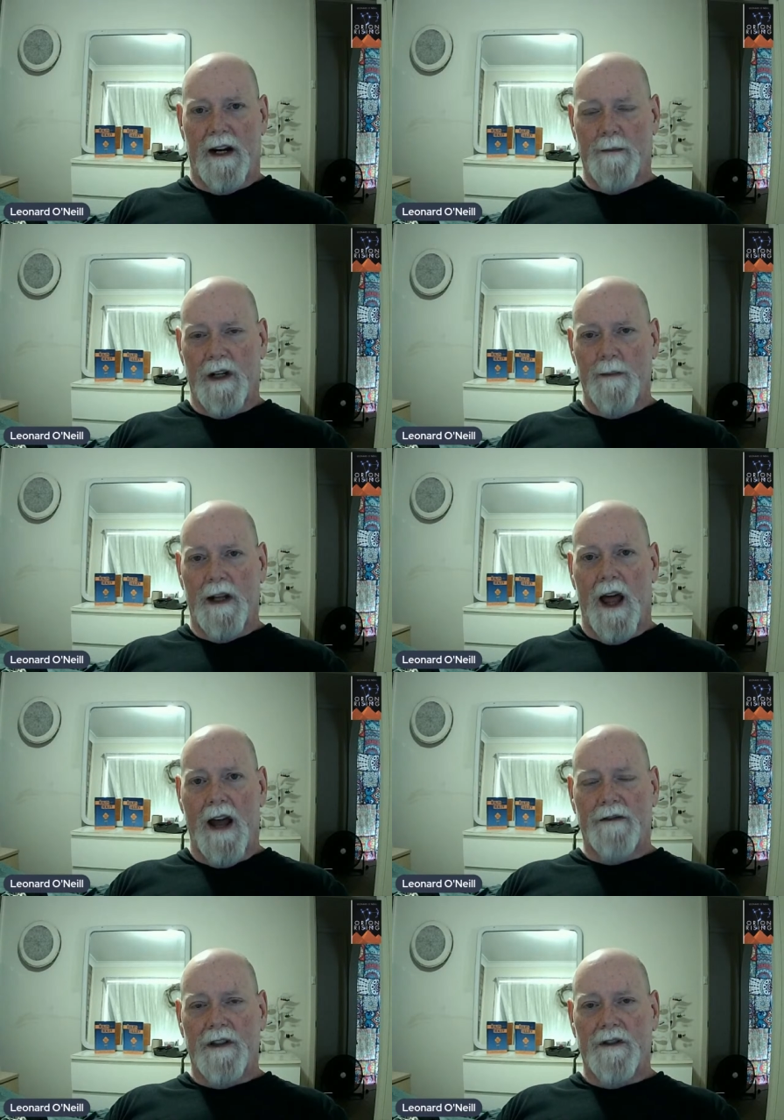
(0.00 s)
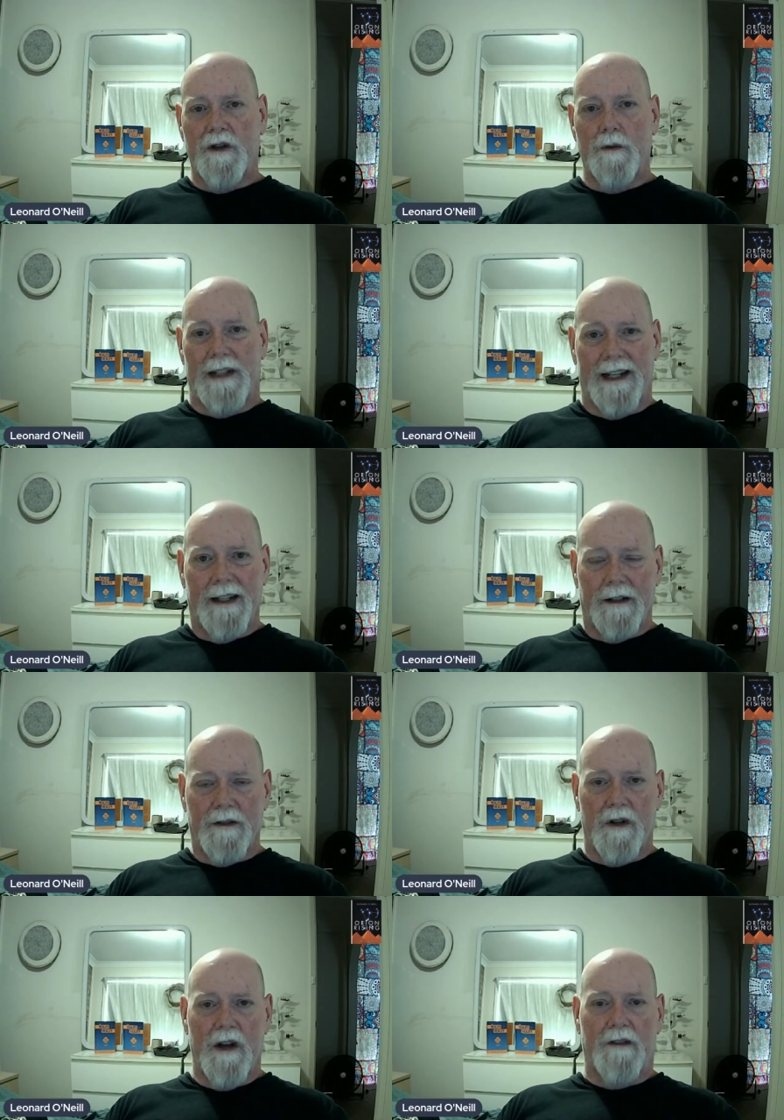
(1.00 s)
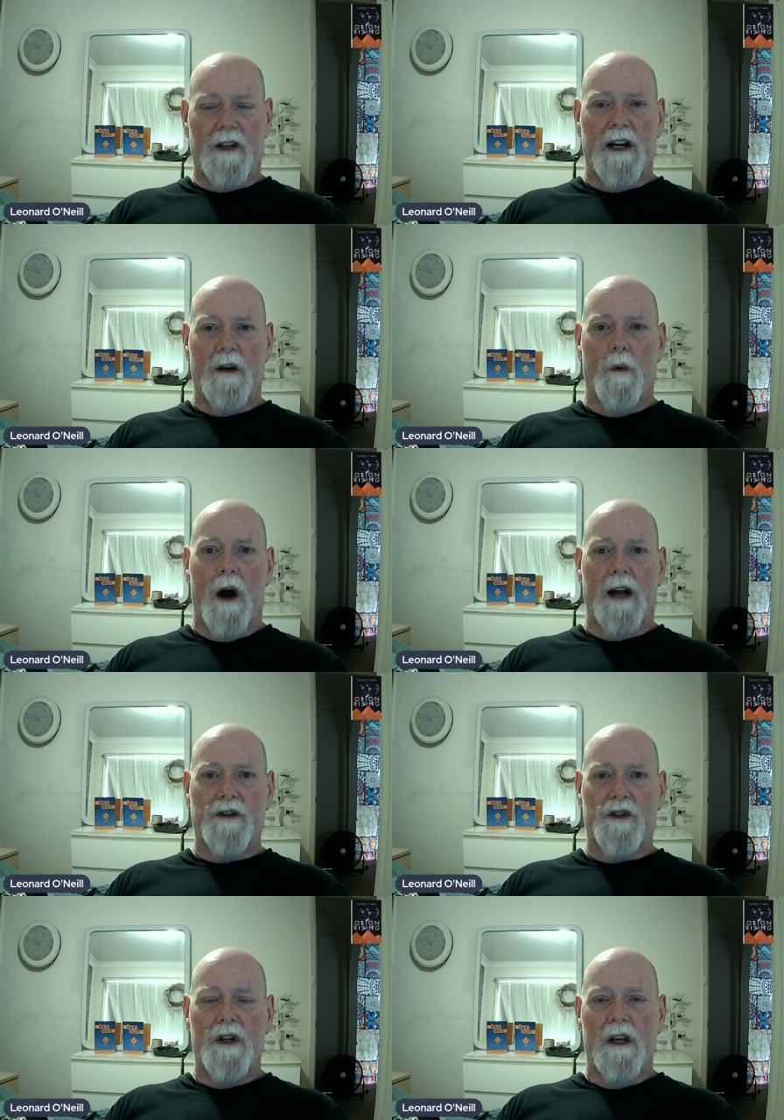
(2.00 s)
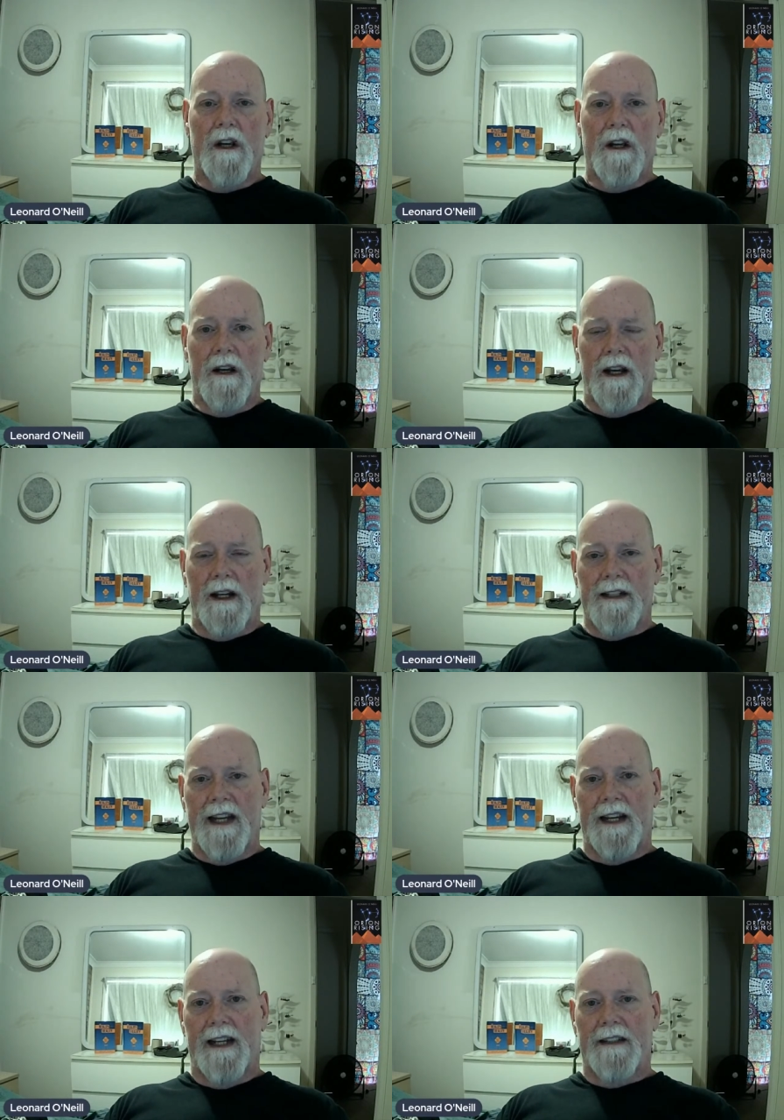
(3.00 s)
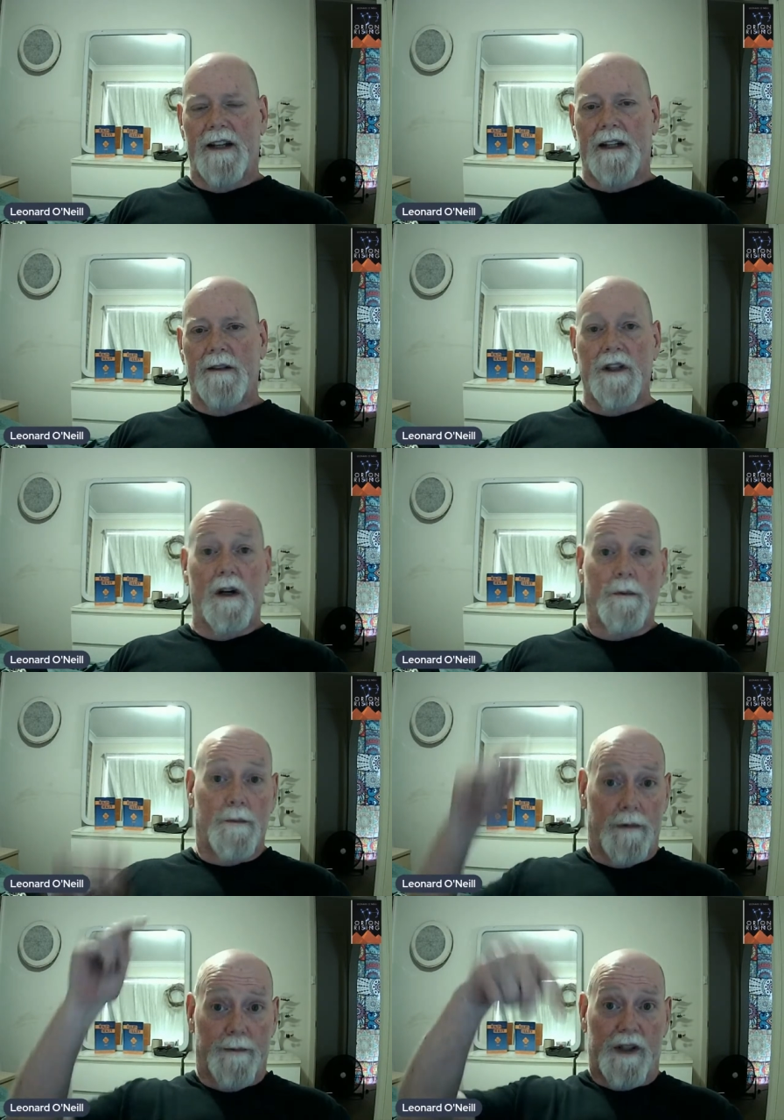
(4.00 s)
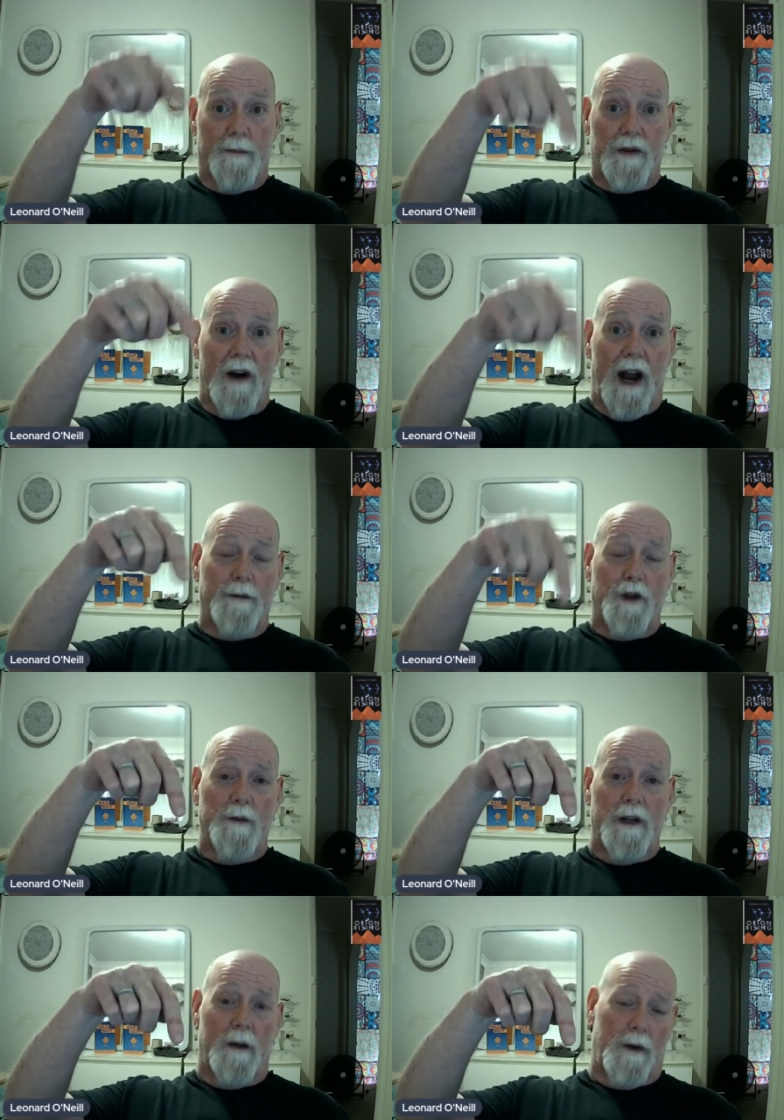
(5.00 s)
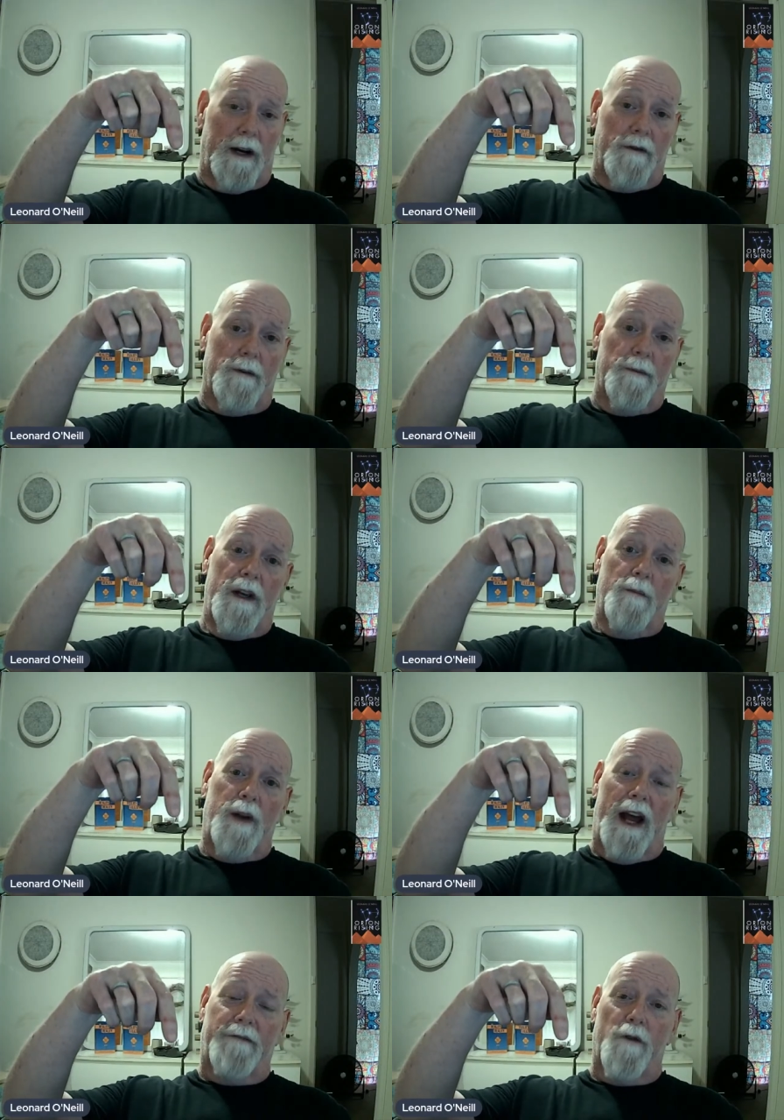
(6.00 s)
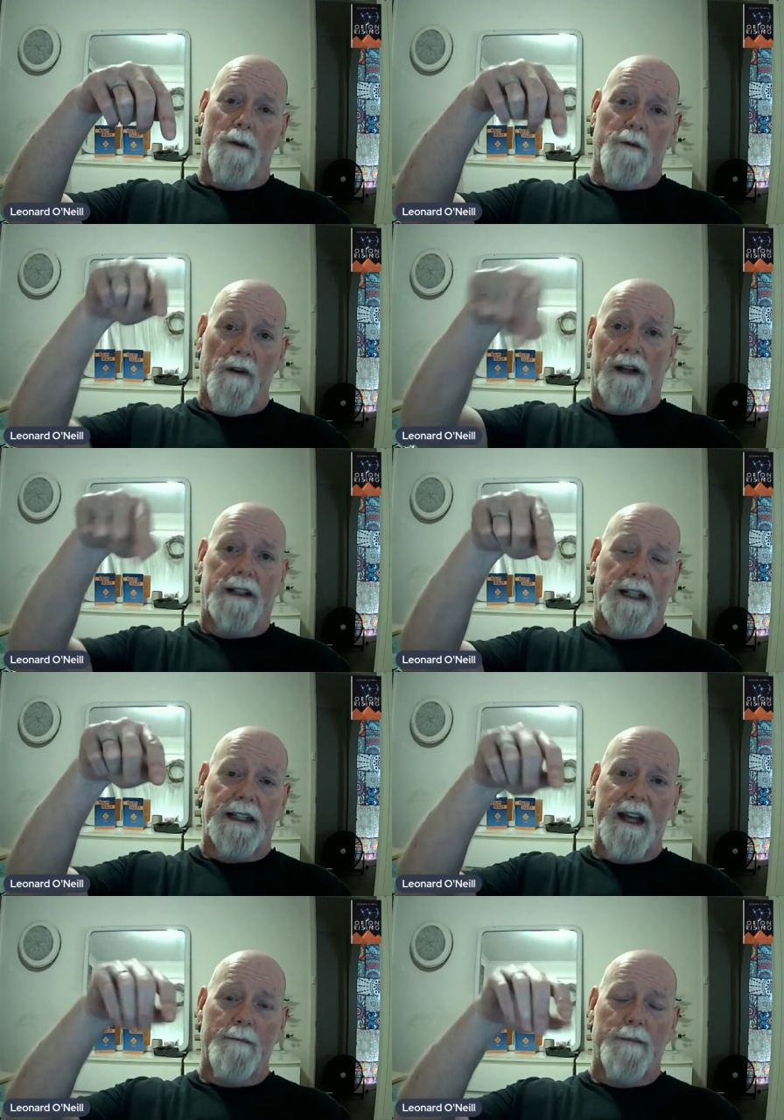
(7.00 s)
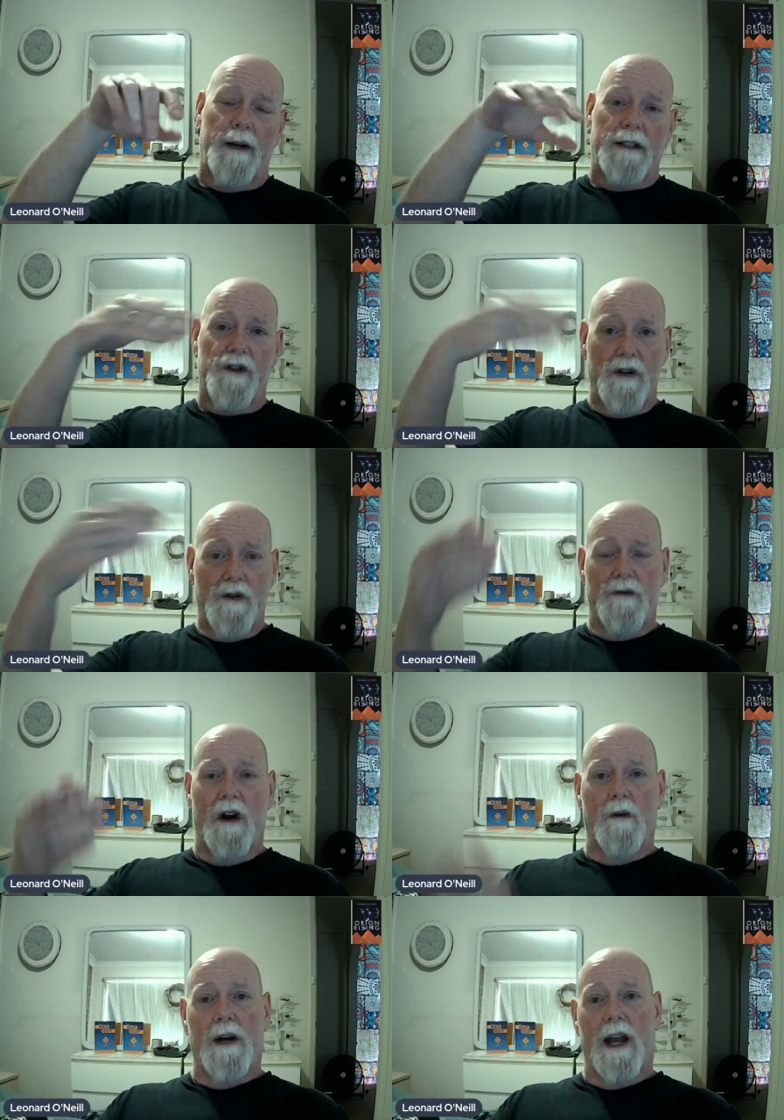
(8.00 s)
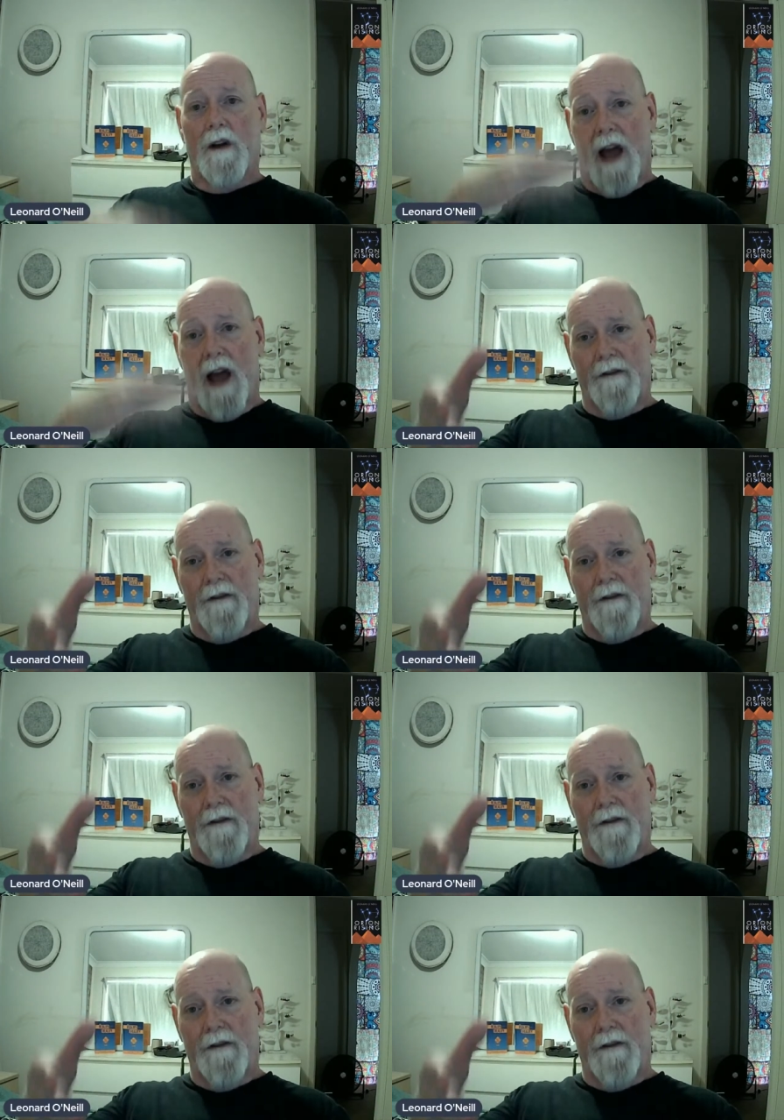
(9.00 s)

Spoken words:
going to be live to tune in. So you have to kind of watch and take and subscribe to me on whatever platform you're on and hit that button so you know when I go live.